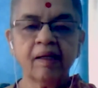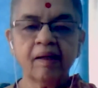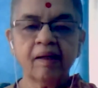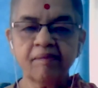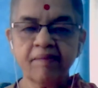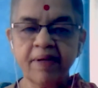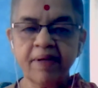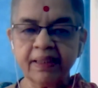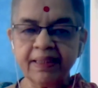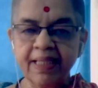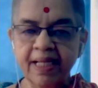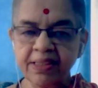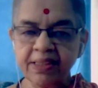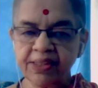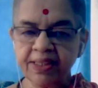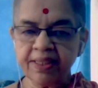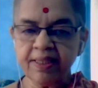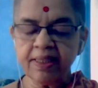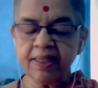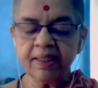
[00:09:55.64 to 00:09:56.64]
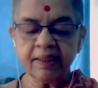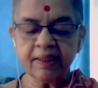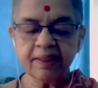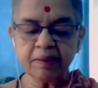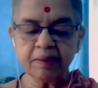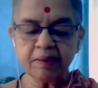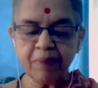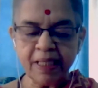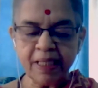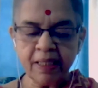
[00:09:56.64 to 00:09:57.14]
where darshana
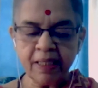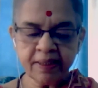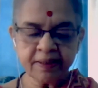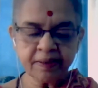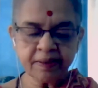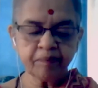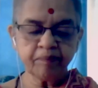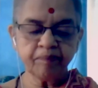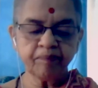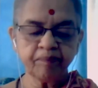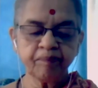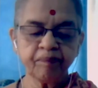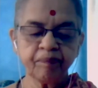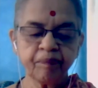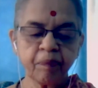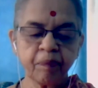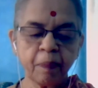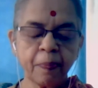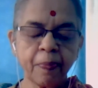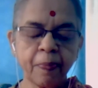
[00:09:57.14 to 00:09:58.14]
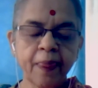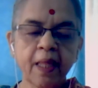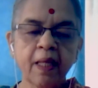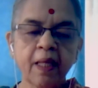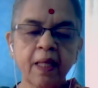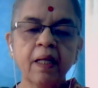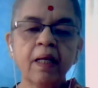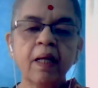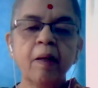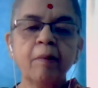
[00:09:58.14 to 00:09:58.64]
is built
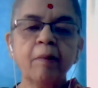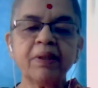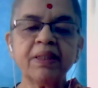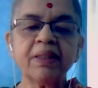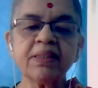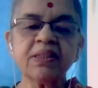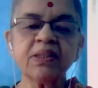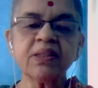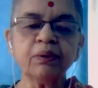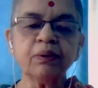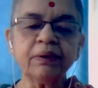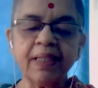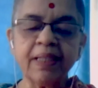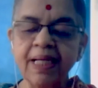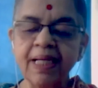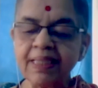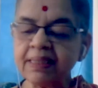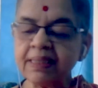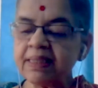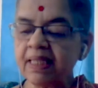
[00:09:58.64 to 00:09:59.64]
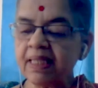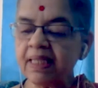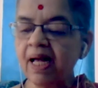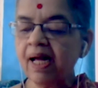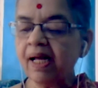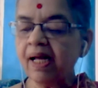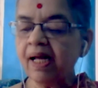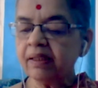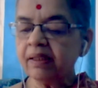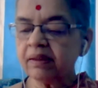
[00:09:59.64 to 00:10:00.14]
but the sutras
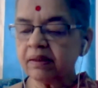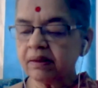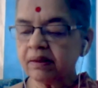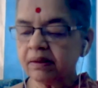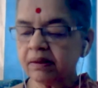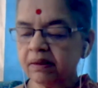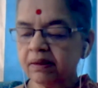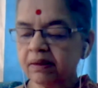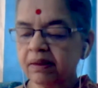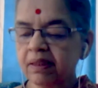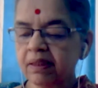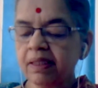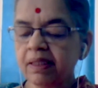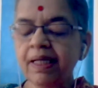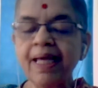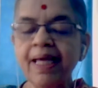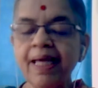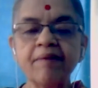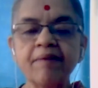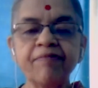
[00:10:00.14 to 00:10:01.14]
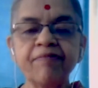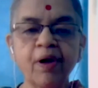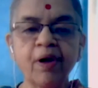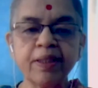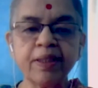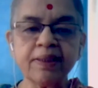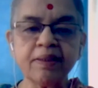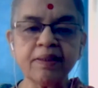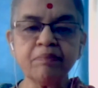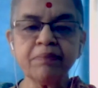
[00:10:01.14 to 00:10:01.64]
are like
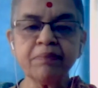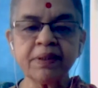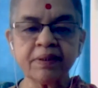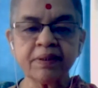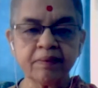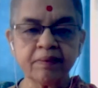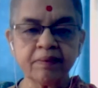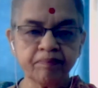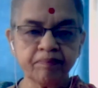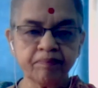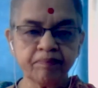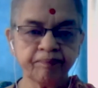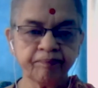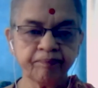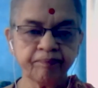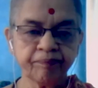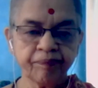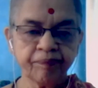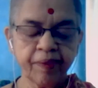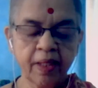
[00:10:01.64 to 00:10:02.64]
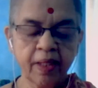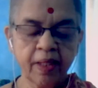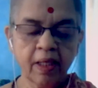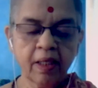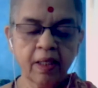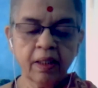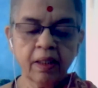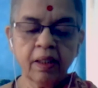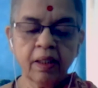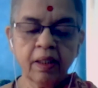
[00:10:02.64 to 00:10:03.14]
aphorisms
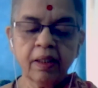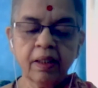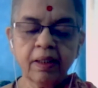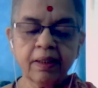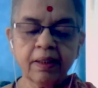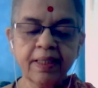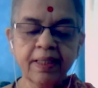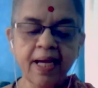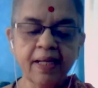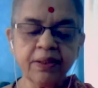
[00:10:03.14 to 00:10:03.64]
they are